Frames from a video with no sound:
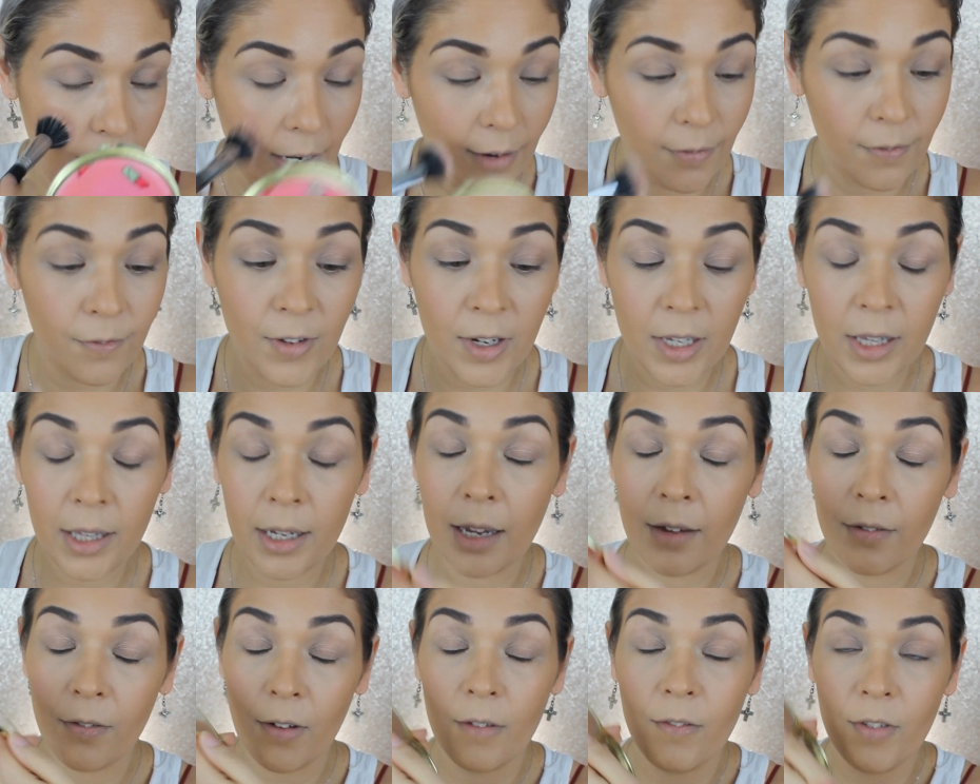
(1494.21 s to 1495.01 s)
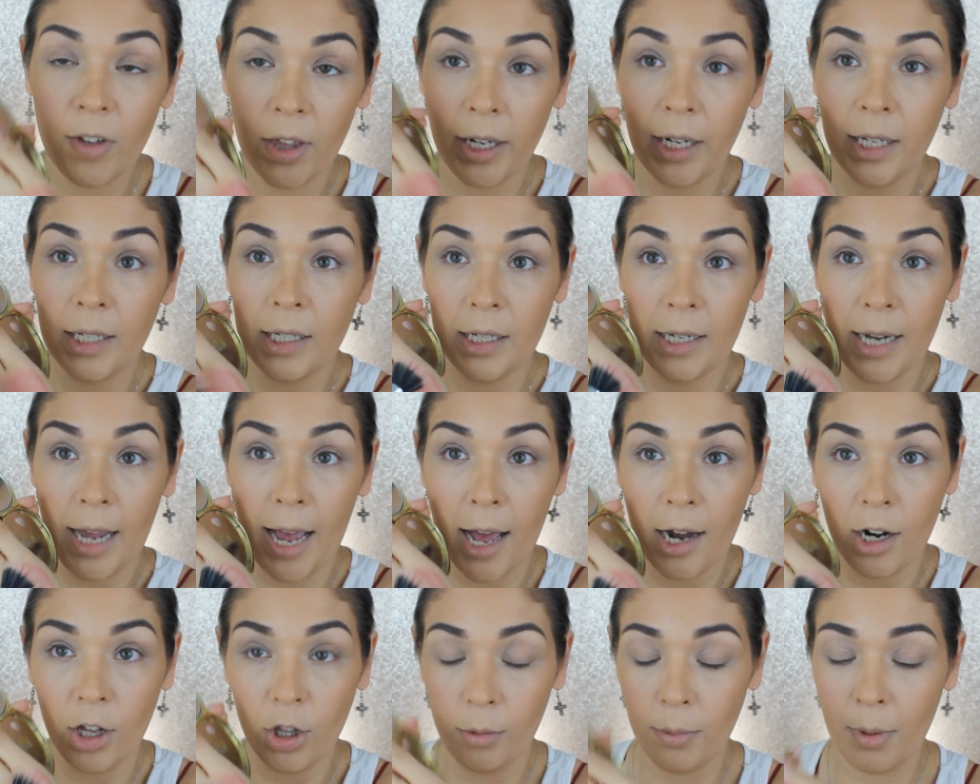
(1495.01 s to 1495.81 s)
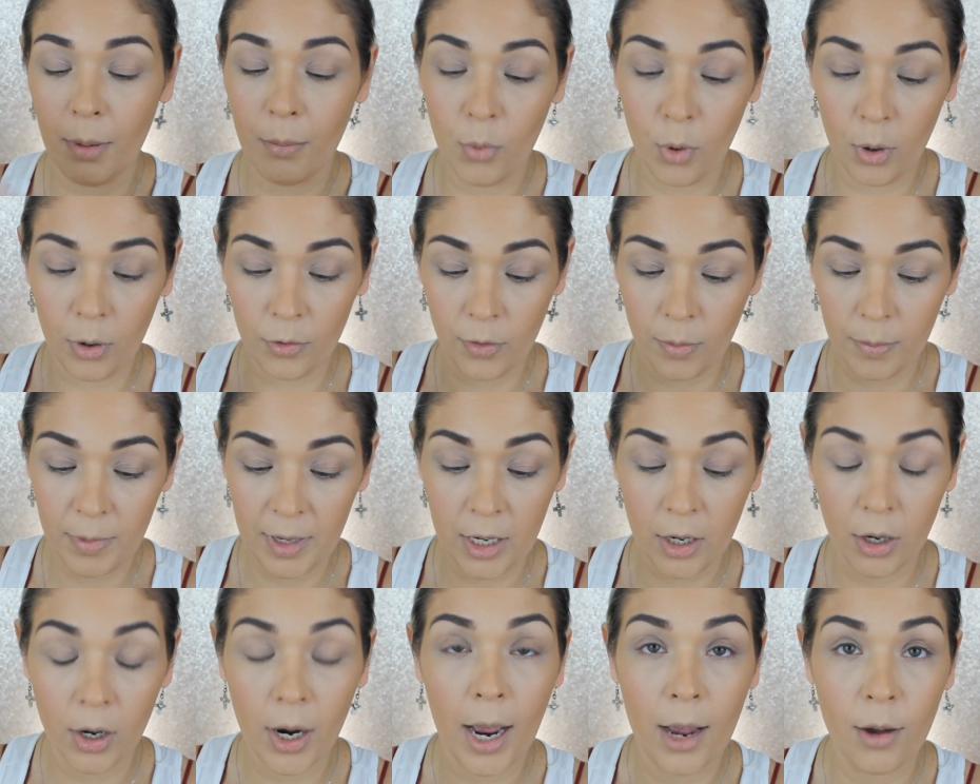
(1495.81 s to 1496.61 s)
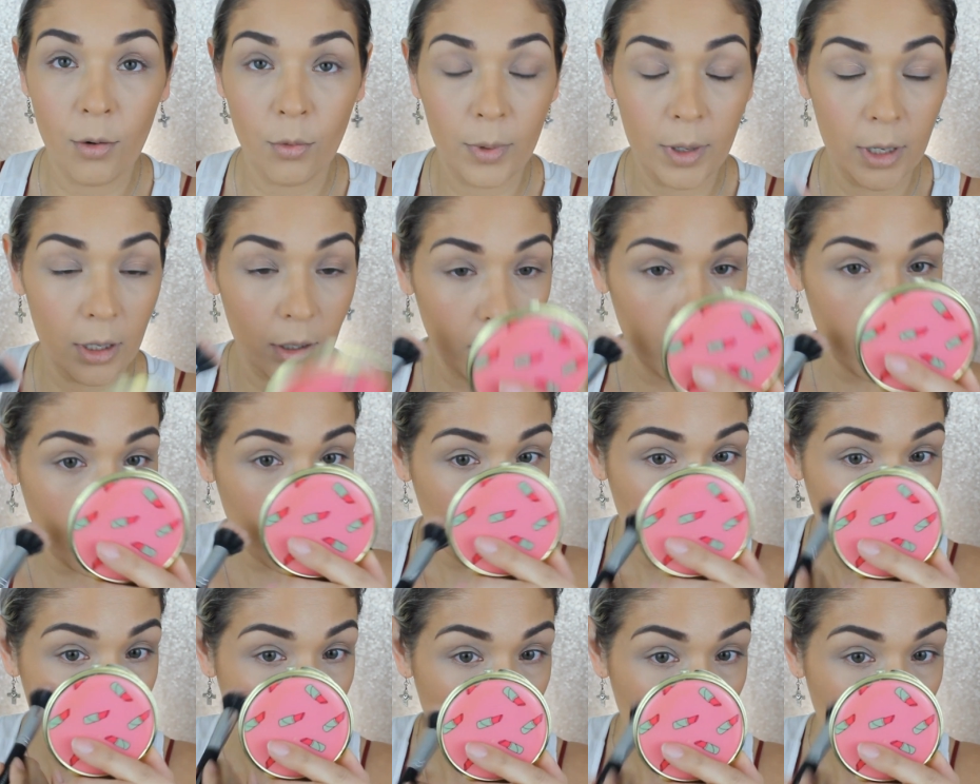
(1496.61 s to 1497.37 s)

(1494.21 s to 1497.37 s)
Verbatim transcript: And I feel if I feel like I need to add a little bit more from here, I will,